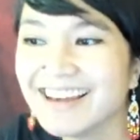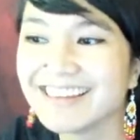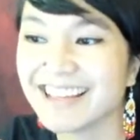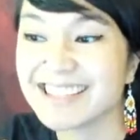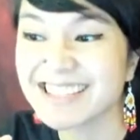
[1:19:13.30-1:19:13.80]

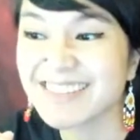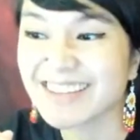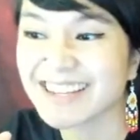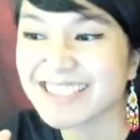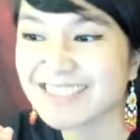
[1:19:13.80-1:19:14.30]
That's the stuff
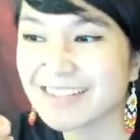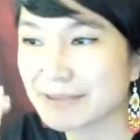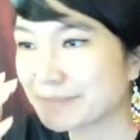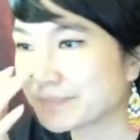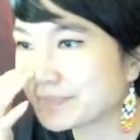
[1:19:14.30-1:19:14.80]
that gets to me.
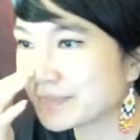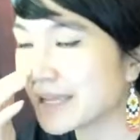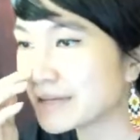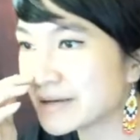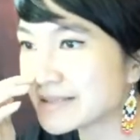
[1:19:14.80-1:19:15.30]

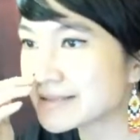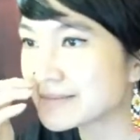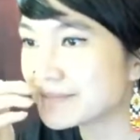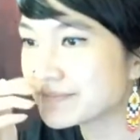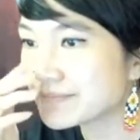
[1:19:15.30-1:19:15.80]
Anyways,
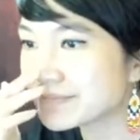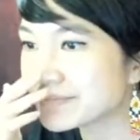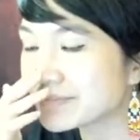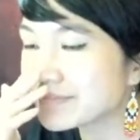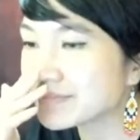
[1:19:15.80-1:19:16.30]

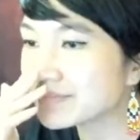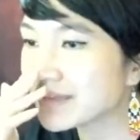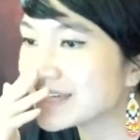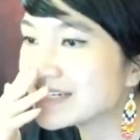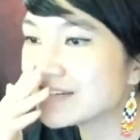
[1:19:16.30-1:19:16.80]

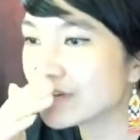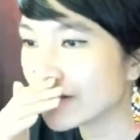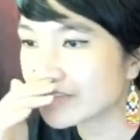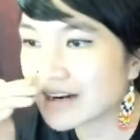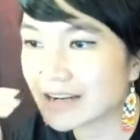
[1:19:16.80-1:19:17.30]
I didn't even
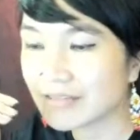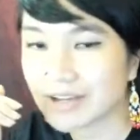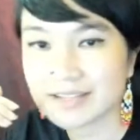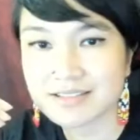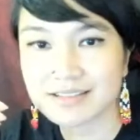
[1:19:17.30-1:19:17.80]
offer any
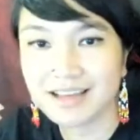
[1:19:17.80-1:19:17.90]
advice.